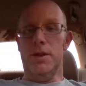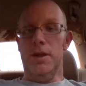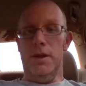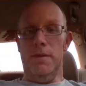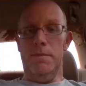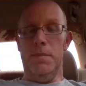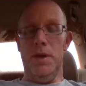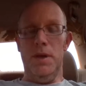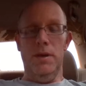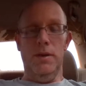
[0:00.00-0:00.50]

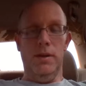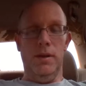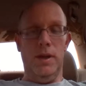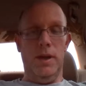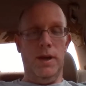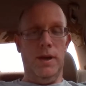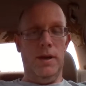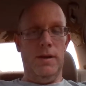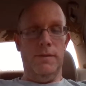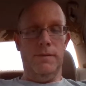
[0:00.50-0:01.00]
appeal
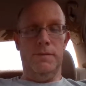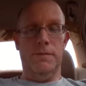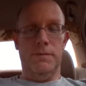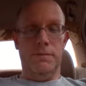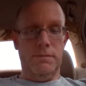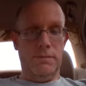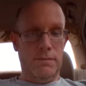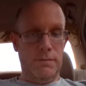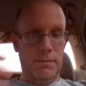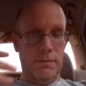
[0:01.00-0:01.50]
of
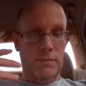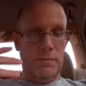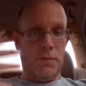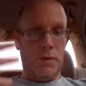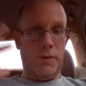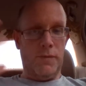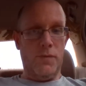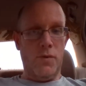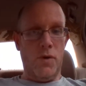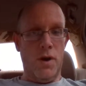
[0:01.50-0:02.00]

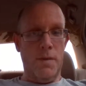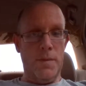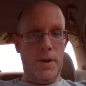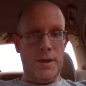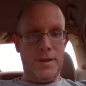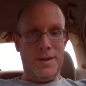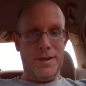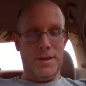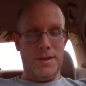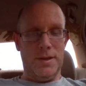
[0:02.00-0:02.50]

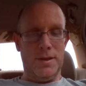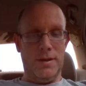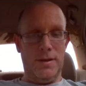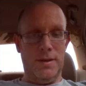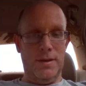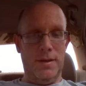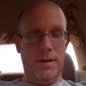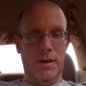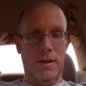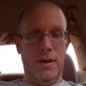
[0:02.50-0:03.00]
performance,
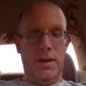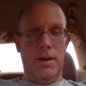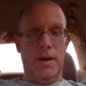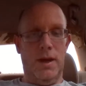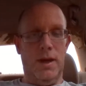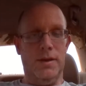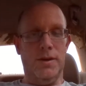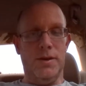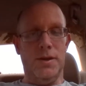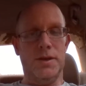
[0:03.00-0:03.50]

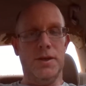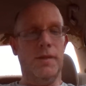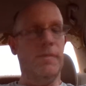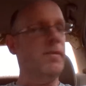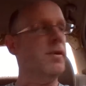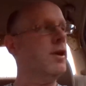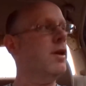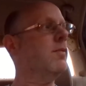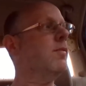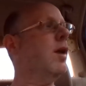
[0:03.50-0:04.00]
and there's
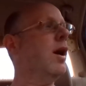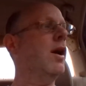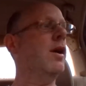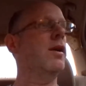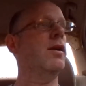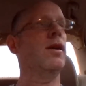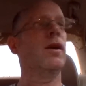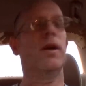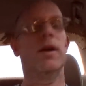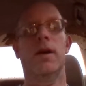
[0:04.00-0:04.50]
something about
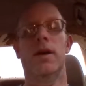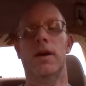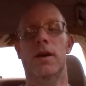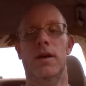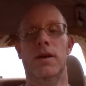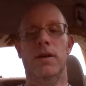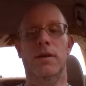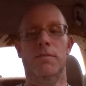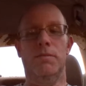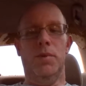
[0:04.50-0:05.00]

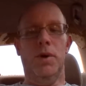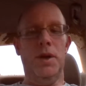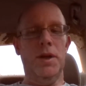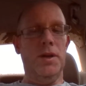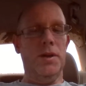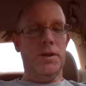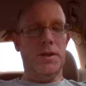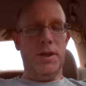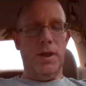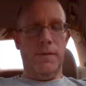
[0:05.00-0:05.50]
putting
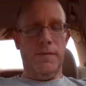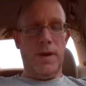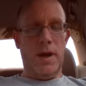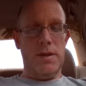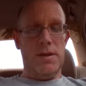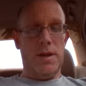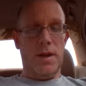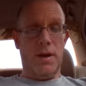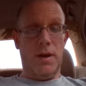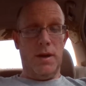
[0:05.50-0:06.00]
yourself
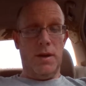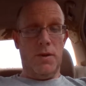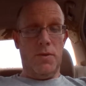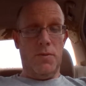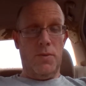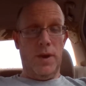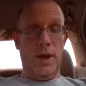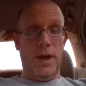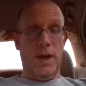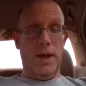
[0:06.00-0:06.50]
out there in a
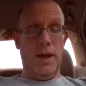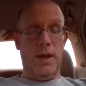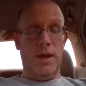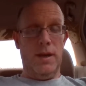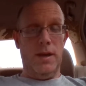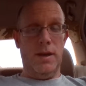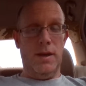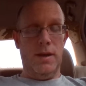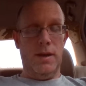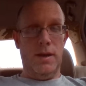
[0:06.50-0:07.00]
way
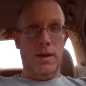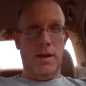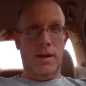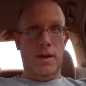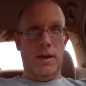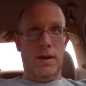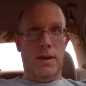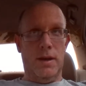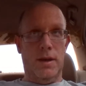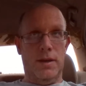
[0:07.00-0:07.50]

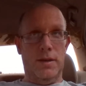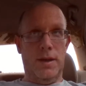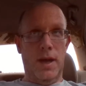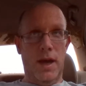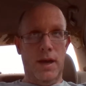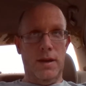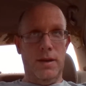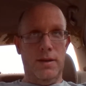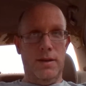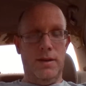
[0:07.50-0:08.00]

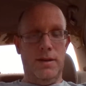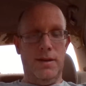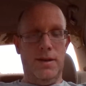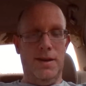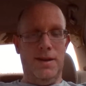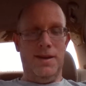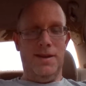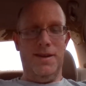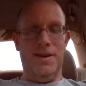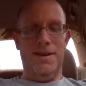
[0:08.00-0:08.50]
that
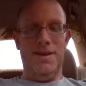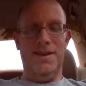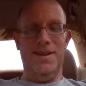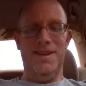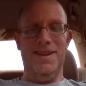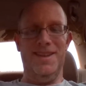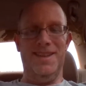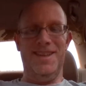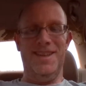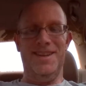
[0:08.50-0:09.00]

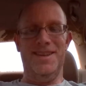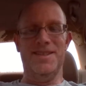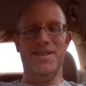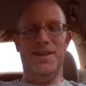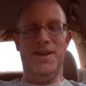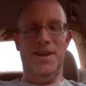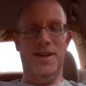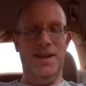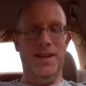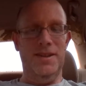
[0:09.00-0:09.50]
that is
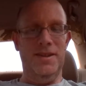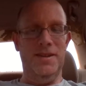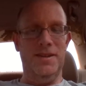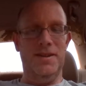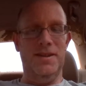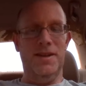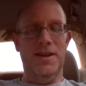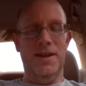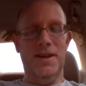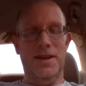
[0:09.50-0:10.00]
on the